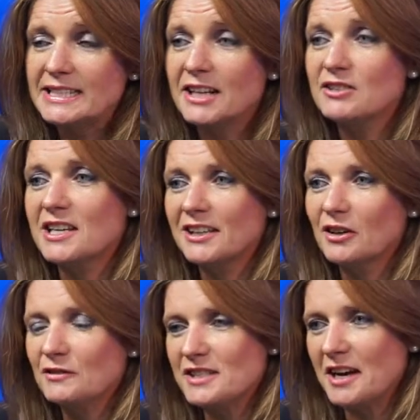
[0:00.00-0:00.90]
And he's now
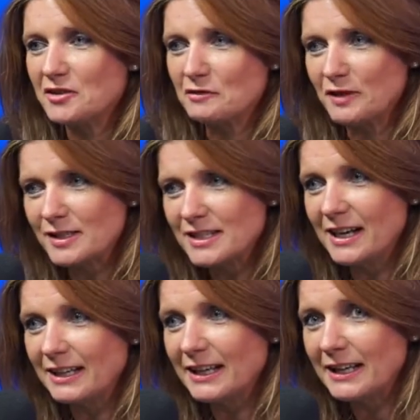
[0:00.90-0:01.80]
telling all of his actor friends
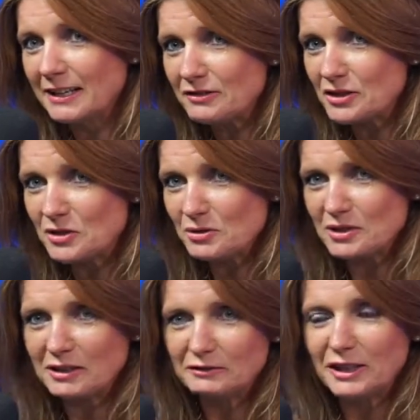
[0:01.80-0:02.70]
in LA and everything to
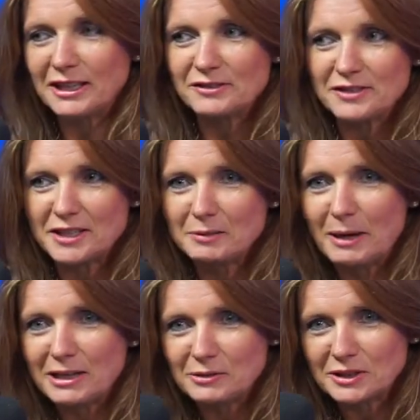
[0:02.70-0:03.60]
go to Longueville House
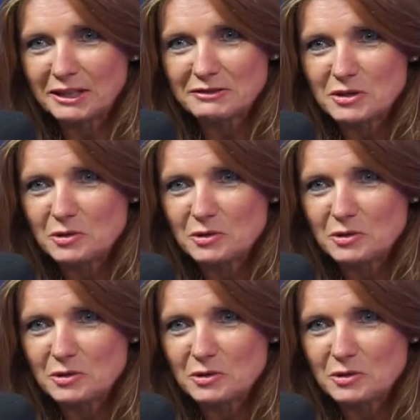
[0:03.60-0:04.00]
in Mallow in